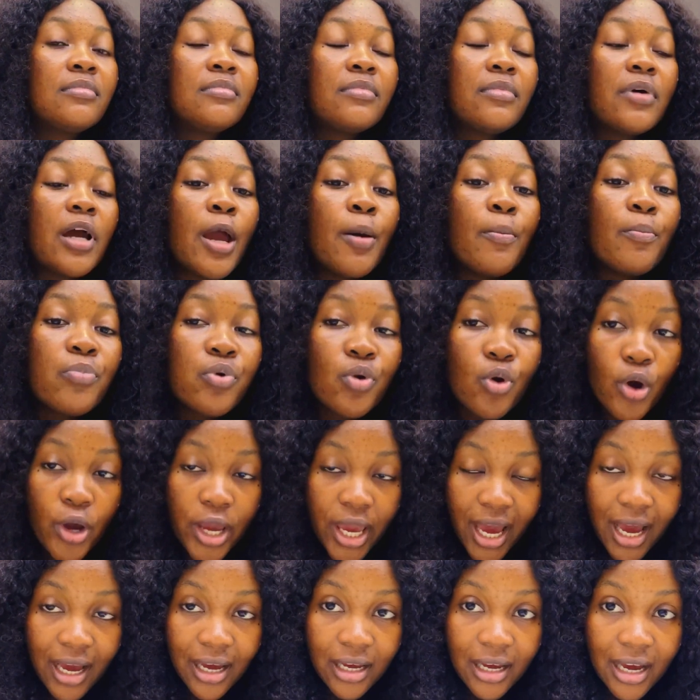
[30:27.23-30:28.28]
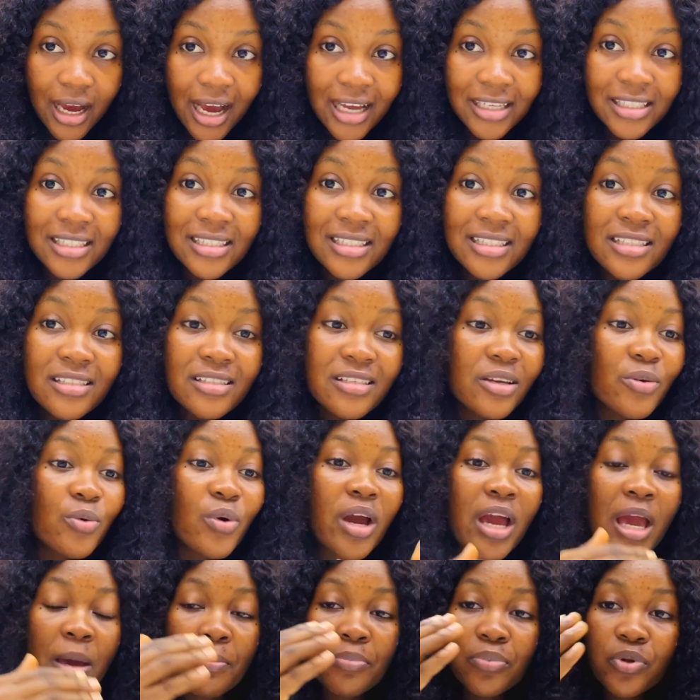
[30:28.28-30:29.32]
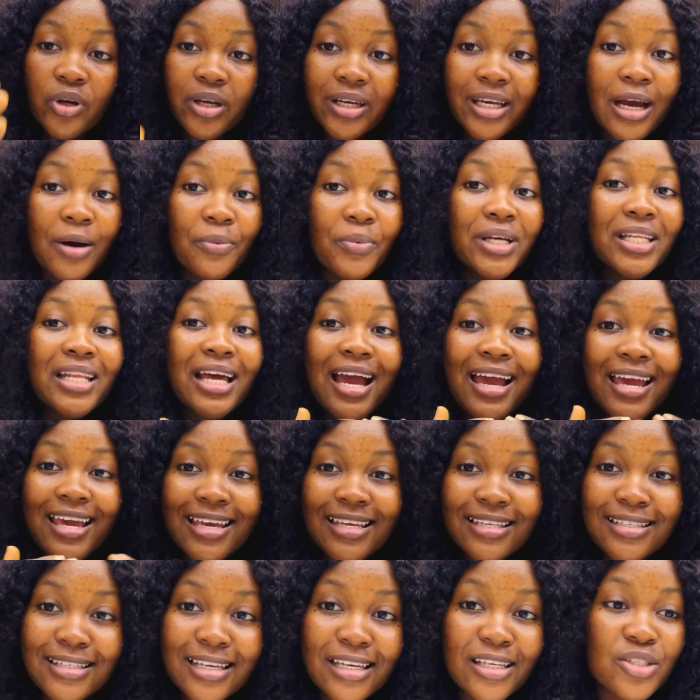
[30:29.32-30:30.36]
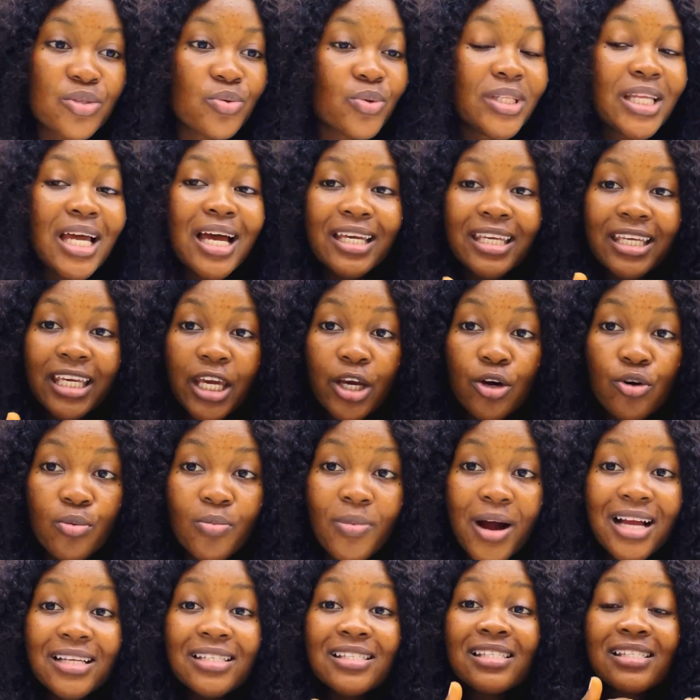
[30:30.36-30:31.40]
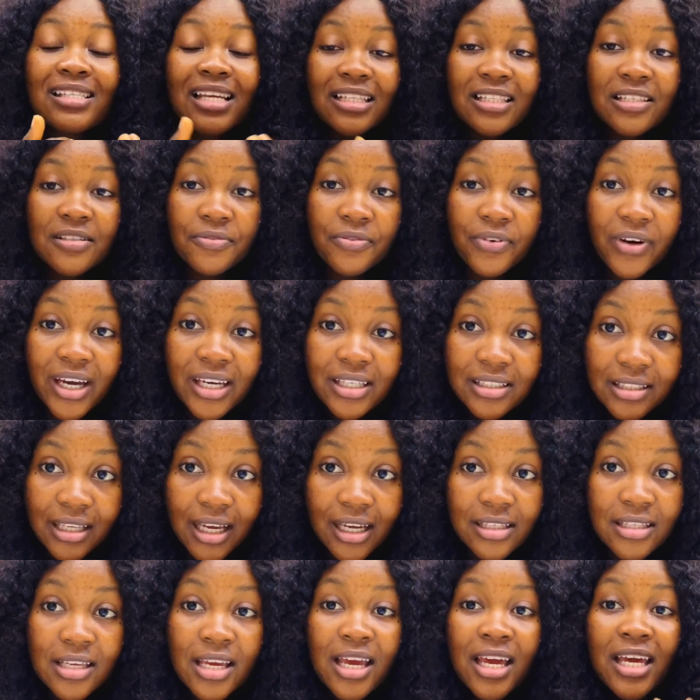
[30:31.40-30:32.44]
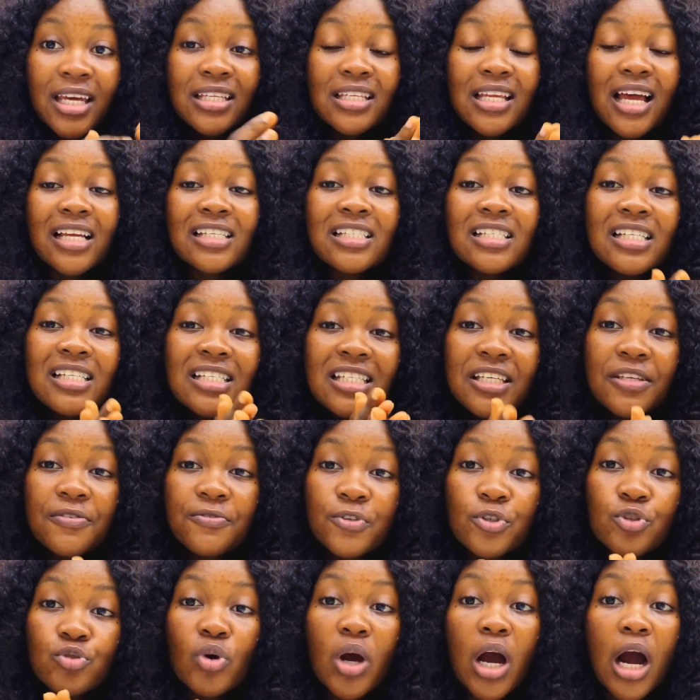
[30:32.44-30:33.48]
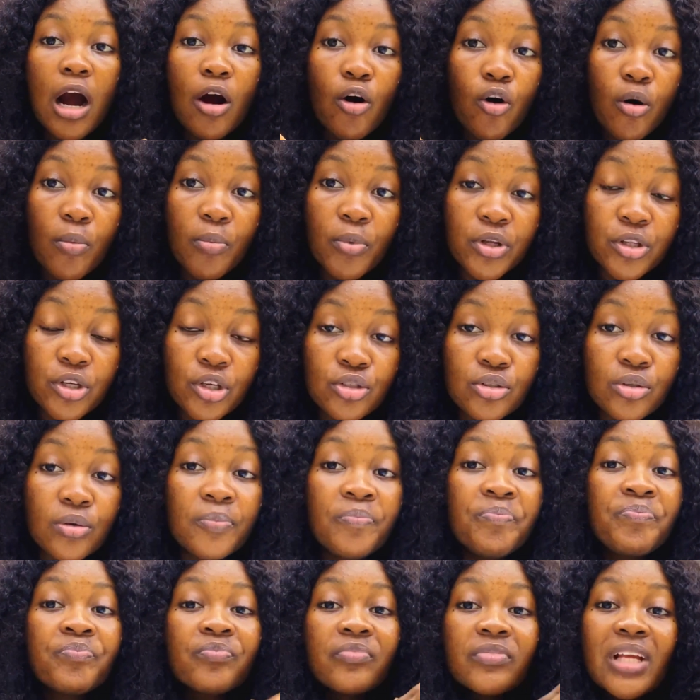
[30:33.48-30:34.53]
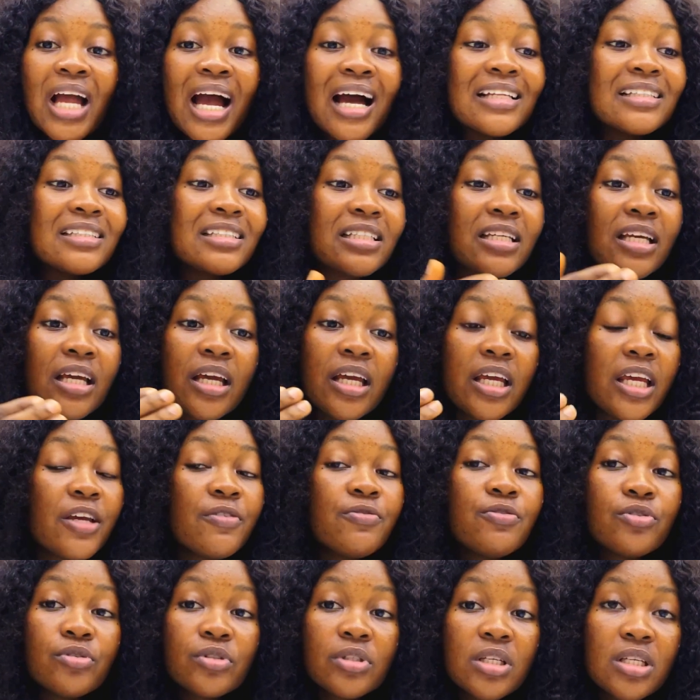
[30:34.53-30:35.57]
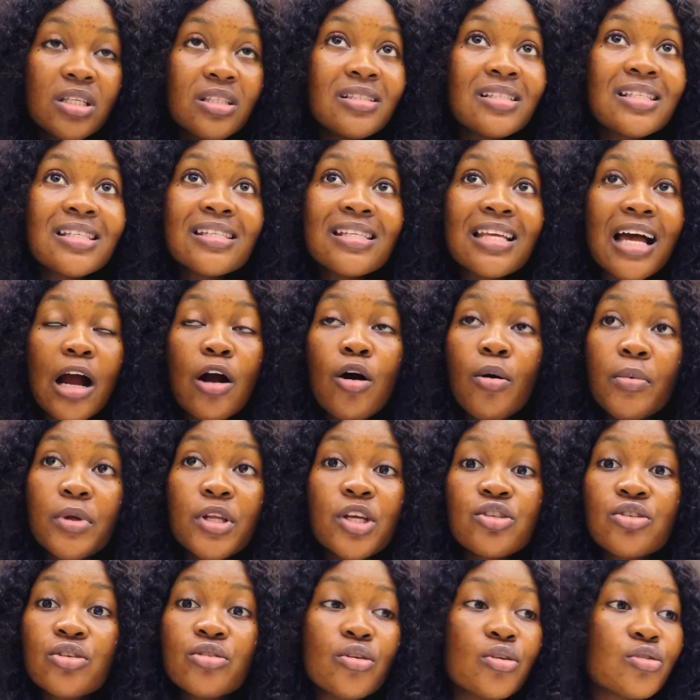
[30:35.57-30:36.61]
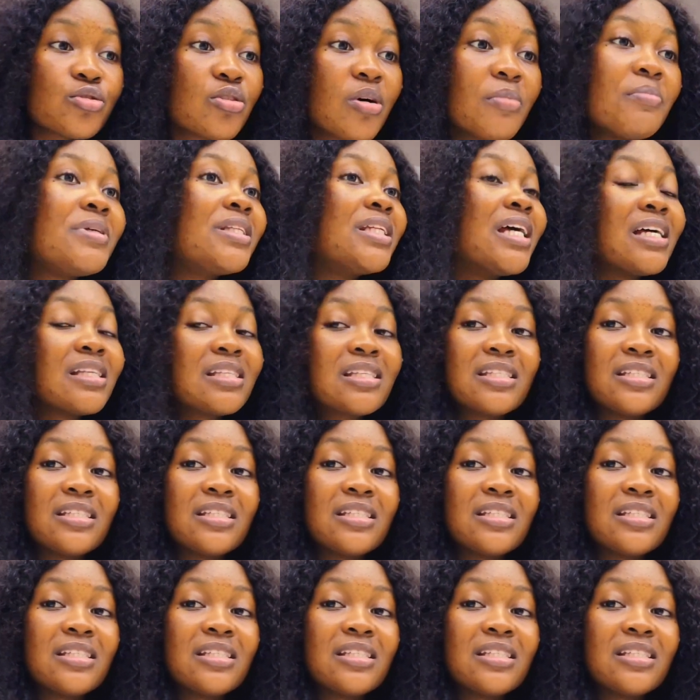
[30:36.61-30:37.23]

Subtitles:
employer, whether agent, whether care home, actually satisfied that they're actually giving you our accommodation, and even this accommodation does not mean that